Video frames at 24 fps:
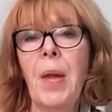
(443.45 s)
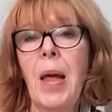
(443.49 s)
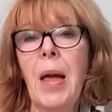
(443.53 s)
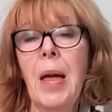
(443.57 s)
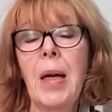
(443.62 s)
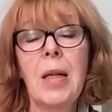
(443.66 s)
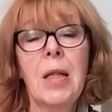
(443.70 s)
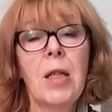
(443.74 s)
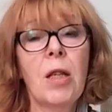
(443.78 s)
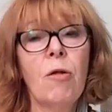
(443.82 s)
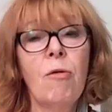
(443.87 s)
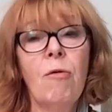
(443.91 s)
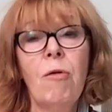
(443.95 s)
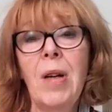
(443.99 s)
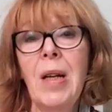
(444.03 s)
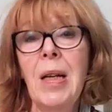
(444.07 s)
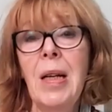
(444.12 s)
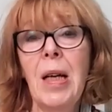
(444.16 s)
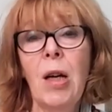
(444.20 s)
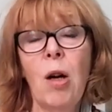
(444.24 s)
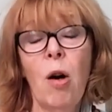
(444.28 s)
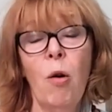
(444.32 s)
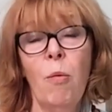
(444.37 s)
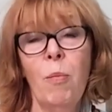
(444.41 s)
It's a
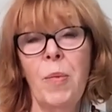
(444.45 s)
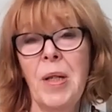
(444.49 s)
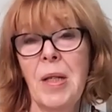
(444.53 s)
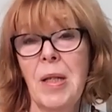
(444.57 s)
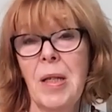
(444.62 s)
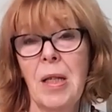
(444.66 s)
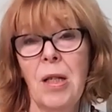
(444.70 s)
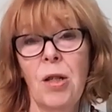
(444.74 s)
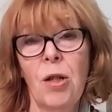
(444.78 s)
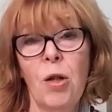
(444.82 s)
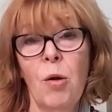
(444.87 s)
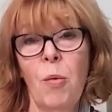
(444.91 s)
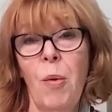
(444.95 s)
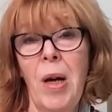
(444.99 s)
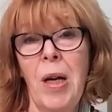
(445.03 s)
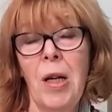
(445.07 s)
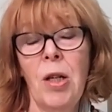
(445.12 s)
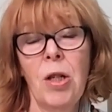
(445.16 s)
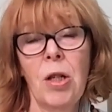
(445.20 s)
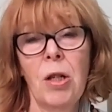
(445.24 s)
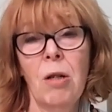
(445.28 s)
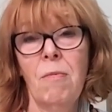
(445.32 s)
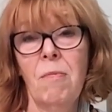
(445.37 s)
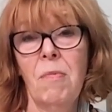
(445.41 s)
really common
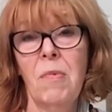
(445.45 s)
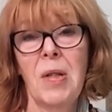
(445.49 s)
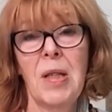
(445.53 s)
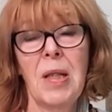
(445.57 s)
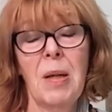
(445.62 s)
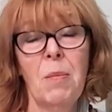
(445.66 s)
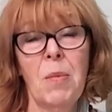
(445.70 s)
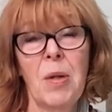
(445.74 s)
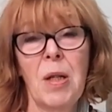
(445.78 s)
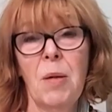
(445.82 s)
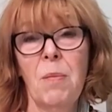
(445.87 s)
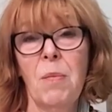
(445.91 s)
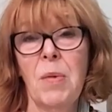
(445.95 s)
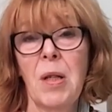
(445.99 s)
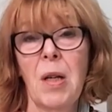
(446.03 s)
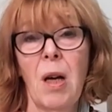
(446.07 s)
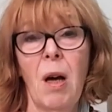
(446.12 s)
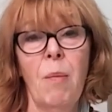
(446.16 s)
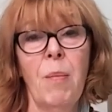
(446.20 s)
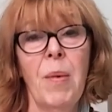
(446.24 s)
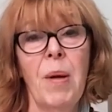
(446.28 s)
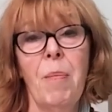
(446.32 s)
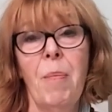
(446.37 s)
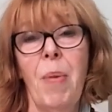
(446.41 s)
situation, symptoms
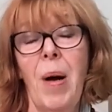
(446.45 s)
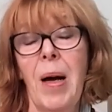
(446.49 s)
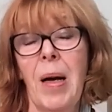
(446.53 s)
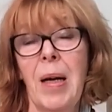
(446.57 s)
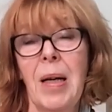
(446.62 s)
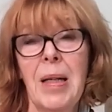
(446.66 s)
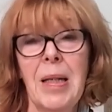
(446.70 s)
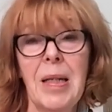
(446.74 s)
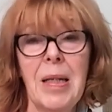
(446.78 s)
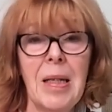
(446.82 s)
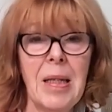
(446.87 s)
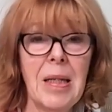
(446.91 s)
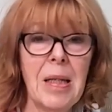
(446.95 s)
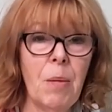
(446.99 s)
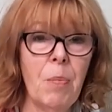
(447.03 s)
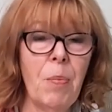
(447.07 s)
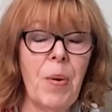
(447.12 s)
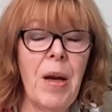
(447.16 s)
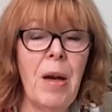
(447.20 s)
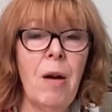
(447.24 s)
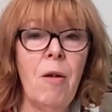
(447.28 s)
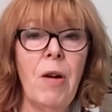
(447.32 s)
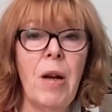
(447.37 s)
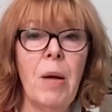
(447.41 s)
coming back and
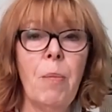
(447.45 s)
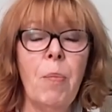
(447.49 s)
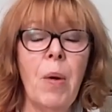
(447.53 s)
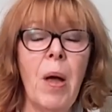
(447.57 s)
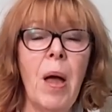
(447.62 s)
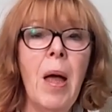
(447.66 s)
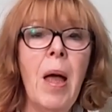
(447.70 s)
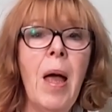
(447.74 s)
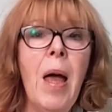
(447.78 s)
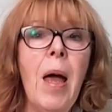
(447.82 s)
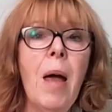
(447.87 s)
disappearing, but